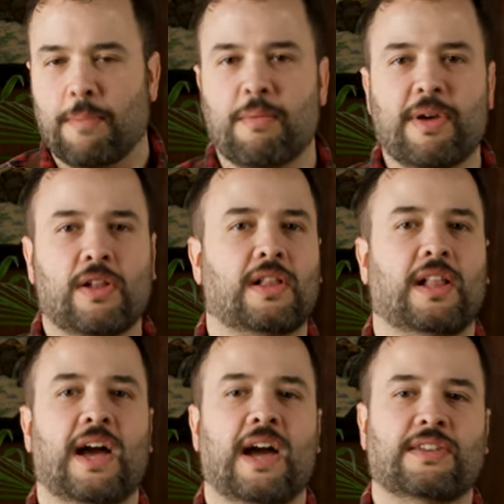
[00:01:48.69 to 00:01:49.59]
upper middle
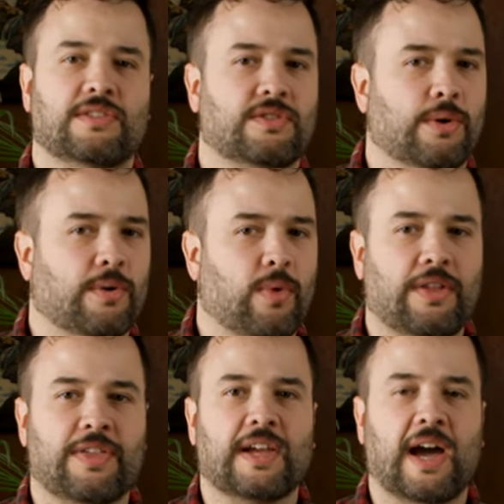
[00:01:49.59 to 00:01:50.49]
class, sort of
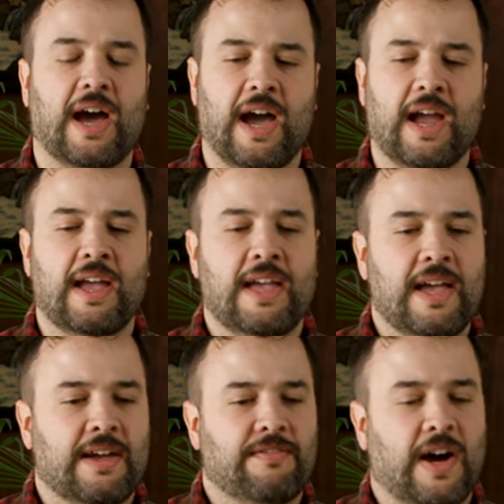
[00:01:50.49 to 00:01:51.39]
wealthy guy.
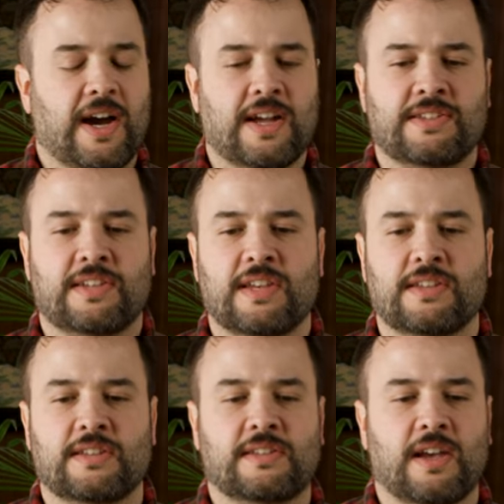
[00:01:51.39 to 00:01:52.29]
Finds
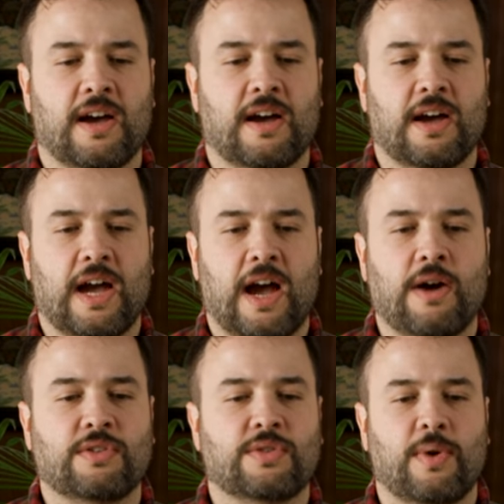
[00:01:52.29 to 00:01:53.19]
his uh,
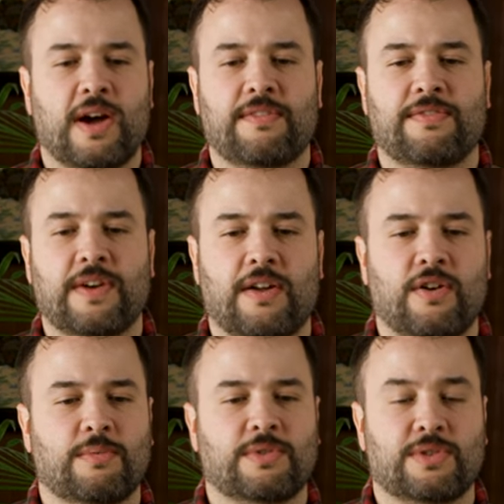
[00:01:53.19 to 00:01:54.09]
housewife at
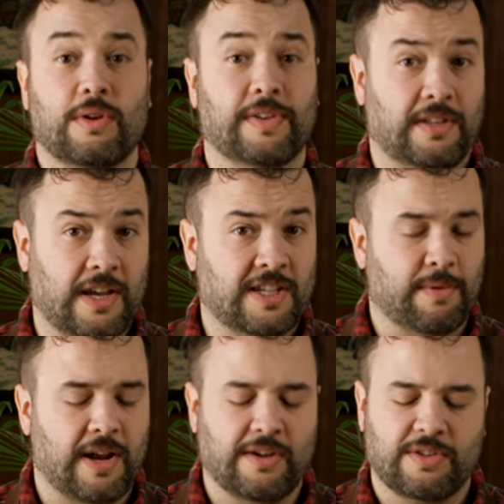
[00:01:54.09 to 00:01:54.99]
home, sort of a
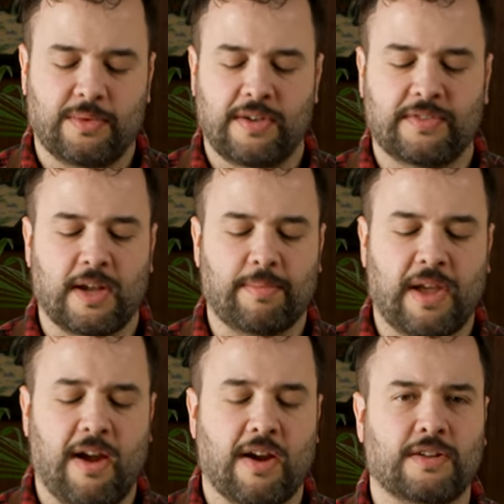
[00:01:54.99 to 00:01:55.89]
desperate housewife type
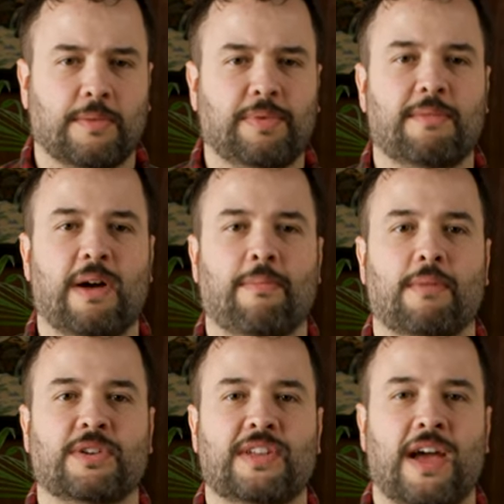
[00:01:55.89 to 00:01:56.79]
character, played by
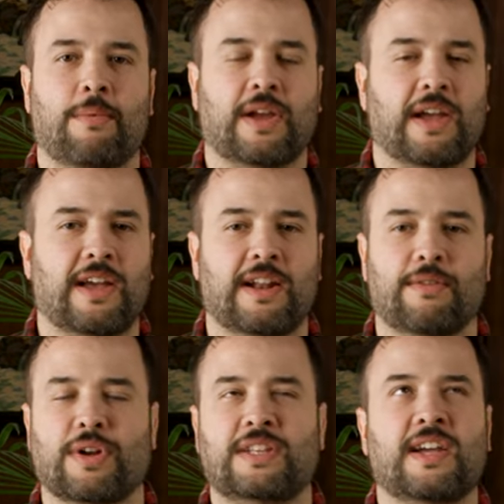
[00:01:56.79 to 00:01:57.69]
Barbara Stanwyck in a
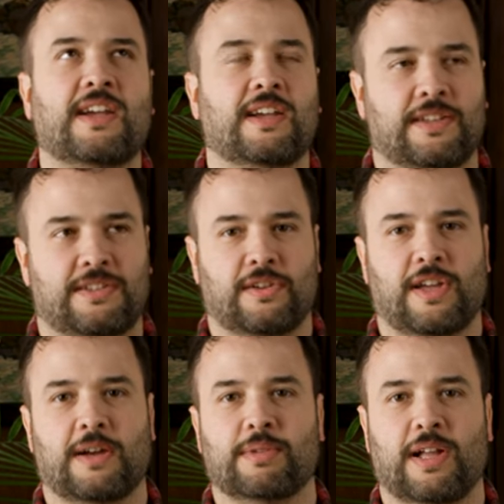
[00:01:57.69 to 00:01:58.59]
ridiculous
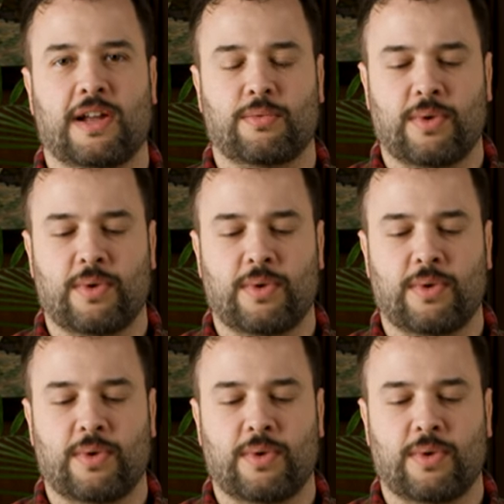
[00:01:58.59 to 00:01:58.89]
looking blonde